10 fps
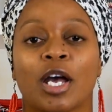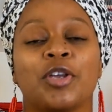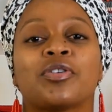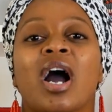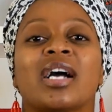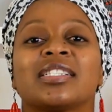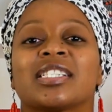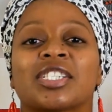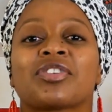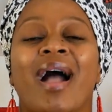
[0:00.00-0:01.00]
You can't
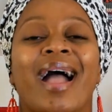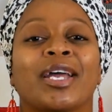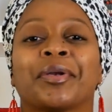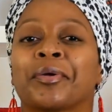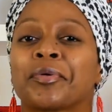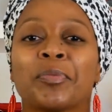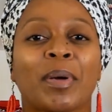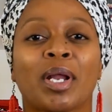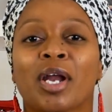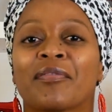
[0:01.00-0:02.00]
just try and group
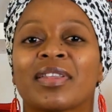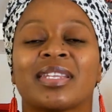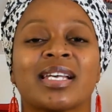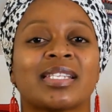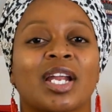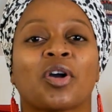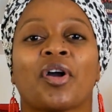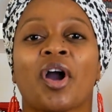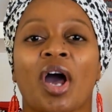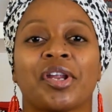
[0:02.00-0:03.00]
a lot of the things that are
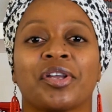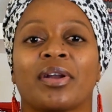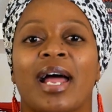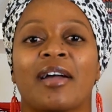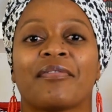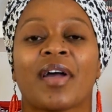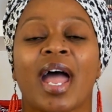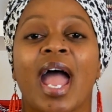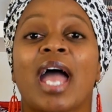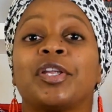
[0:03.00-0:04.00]
going on in your life
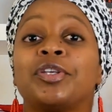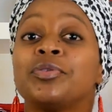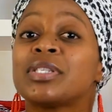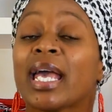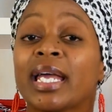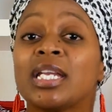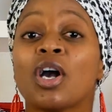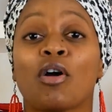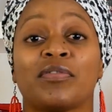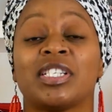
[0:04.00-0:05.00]
and use any
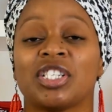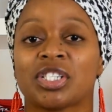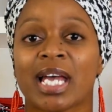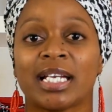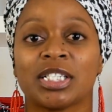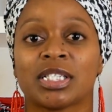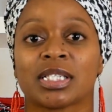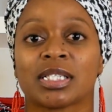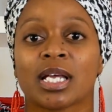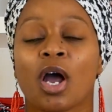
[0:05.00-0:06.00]
of these
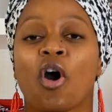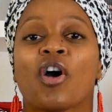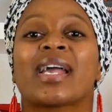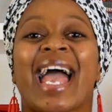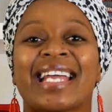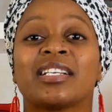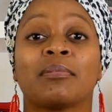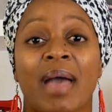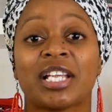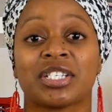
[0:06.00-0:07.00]
challenges or candle
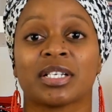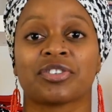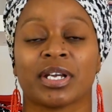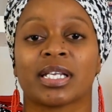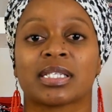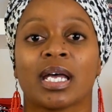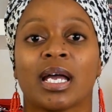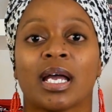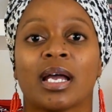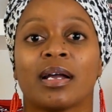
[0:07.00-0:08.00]
magic tricks
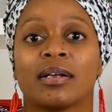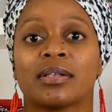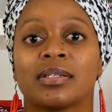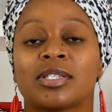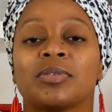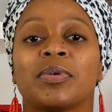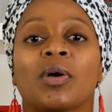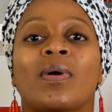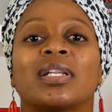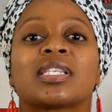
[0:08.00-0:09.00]
to be the
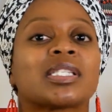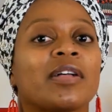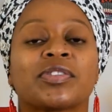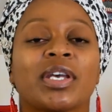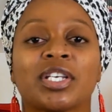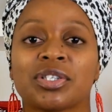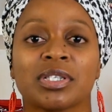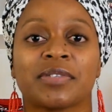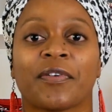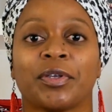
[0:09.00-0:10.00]
one that solves your
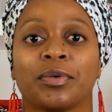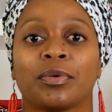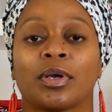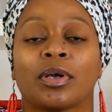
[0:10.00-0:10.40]
issues for you.